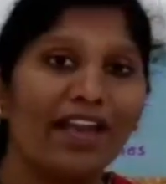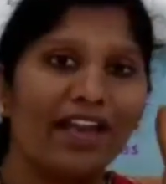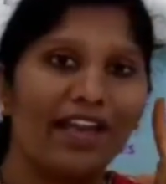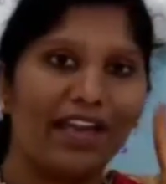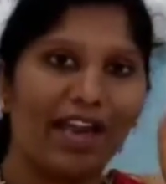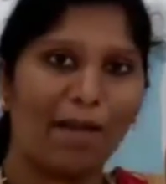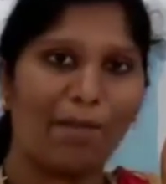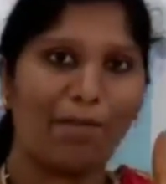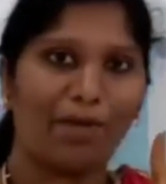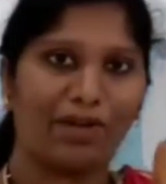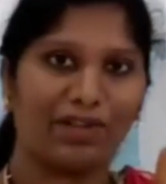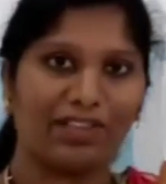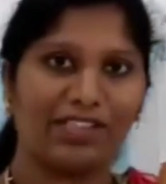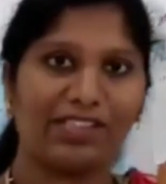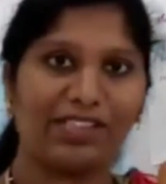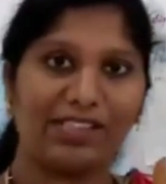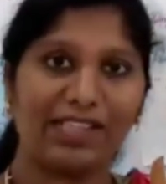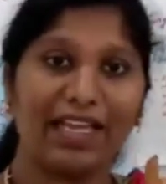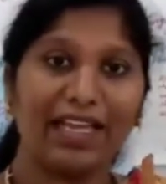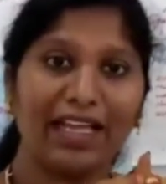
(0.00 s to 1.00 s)
in number, the
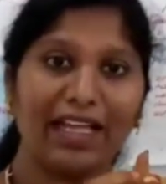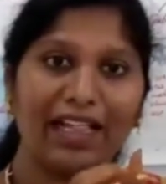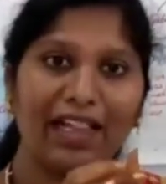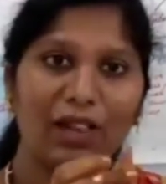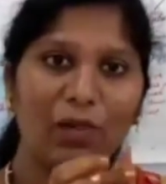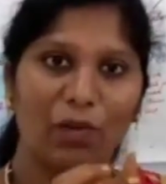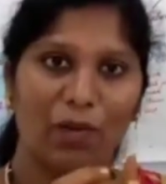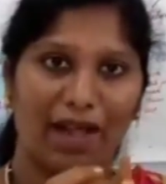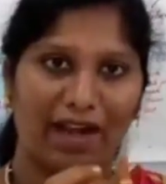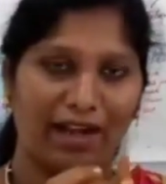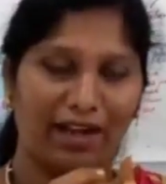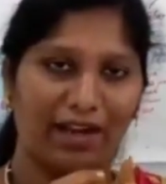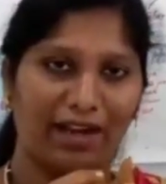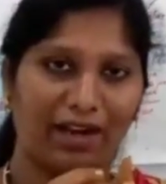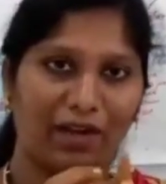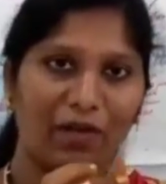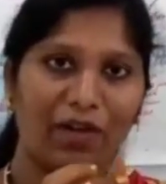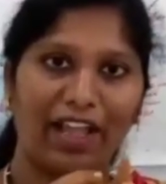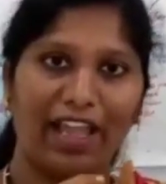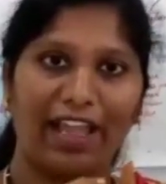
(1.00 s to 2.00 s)
single
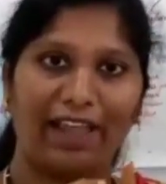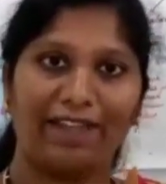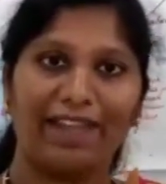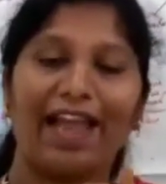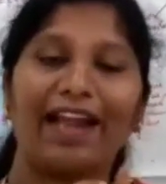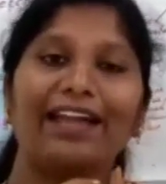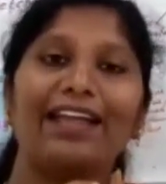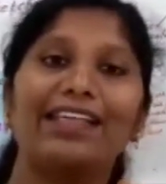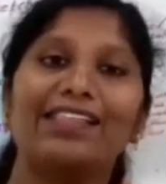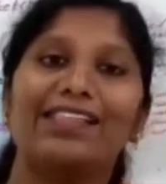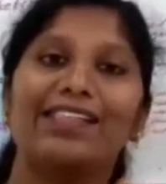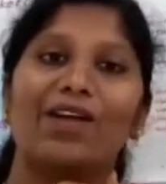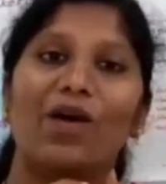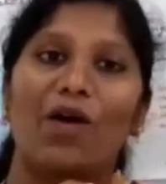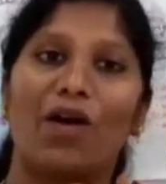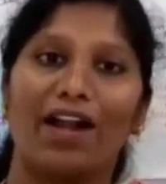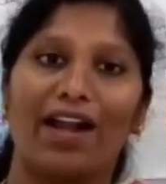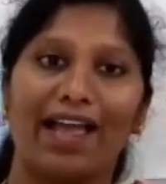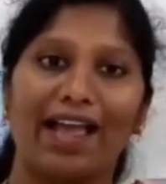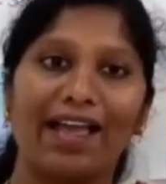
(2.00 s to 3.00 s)
one. Okay, that is
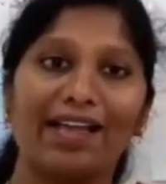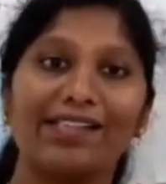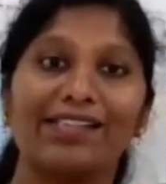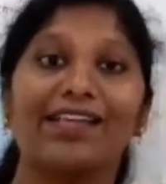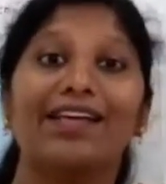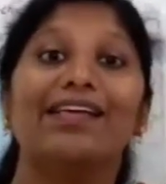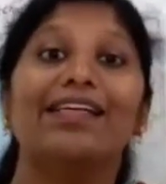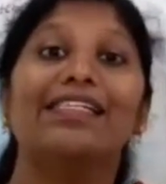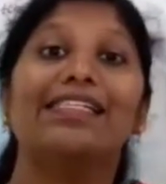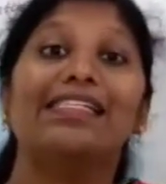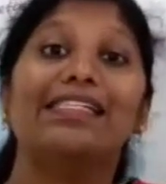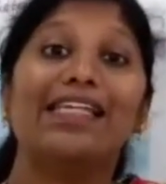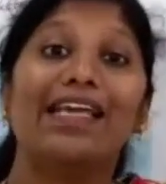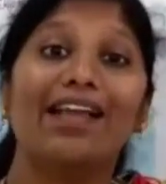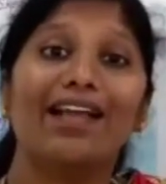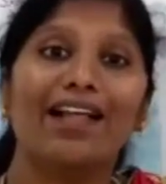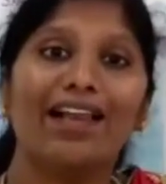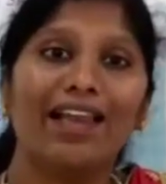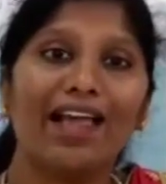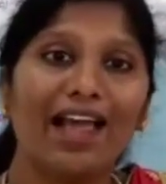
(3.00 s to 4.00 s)
called as
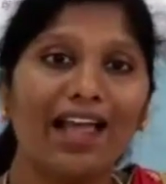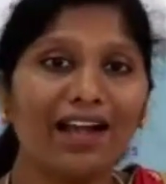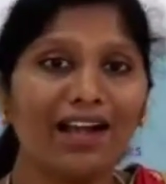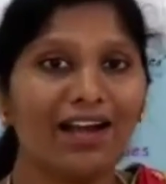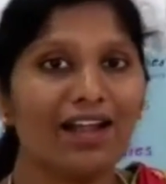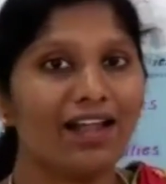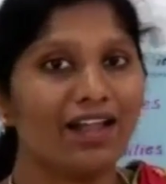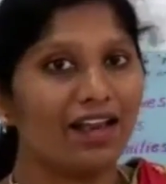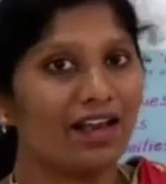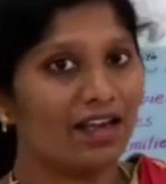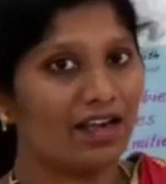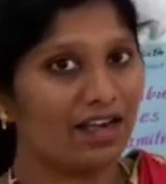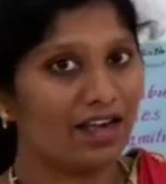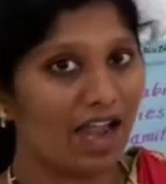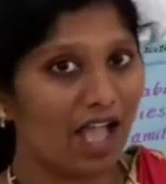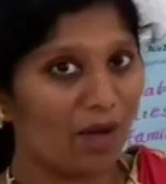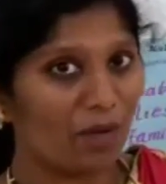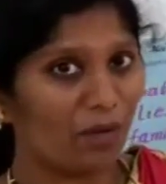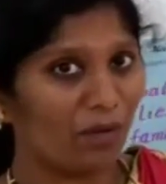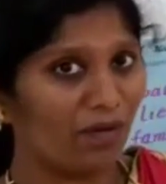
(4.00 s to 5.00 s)
singular
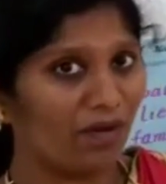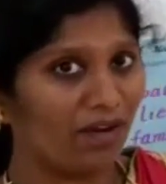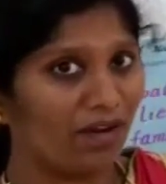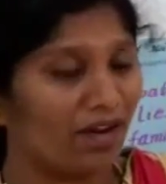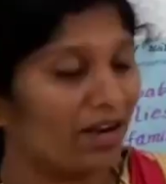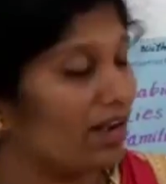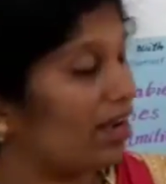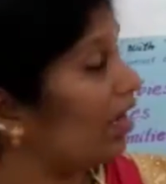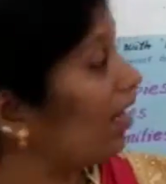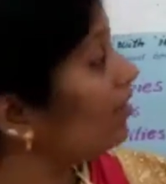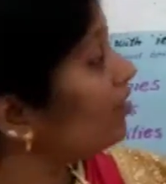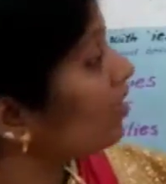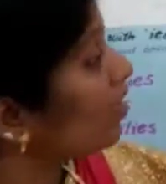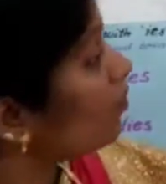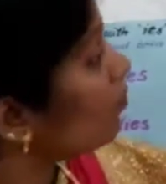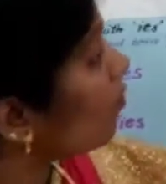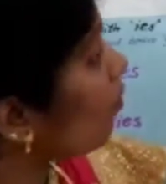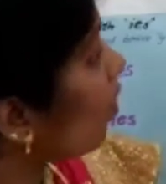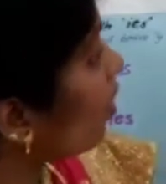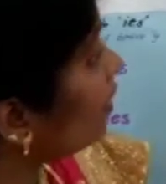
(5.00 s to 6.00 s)
noun. And
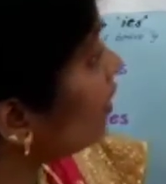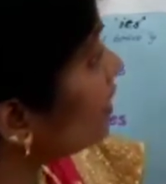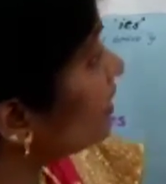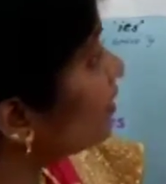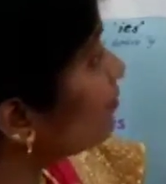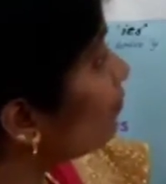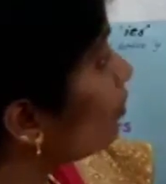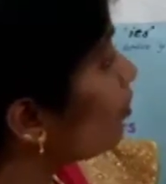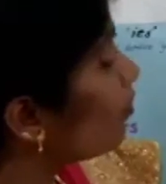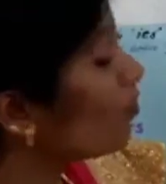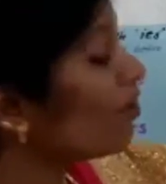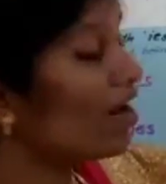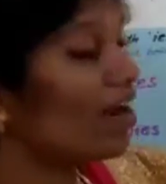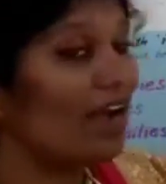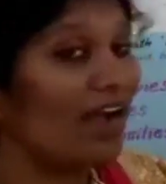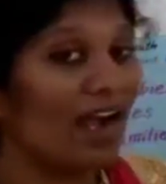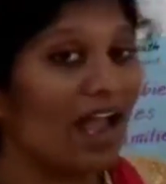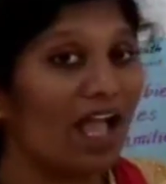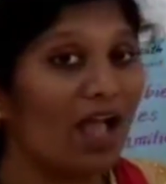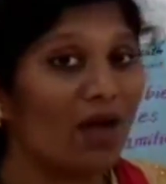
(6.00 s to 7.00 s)
then what is
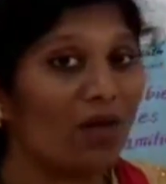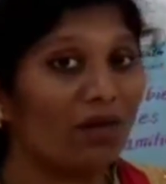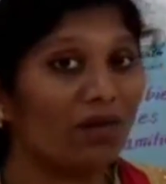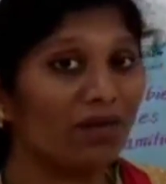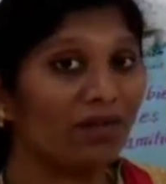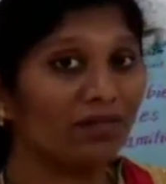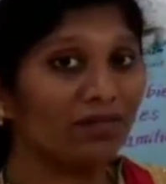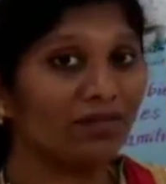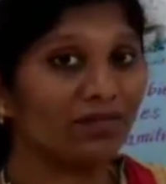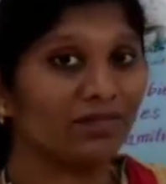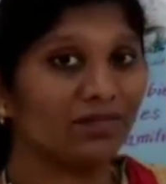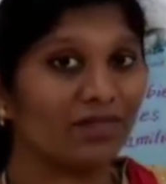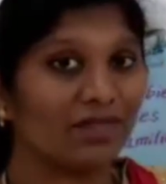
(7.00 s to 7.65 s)
plural noun?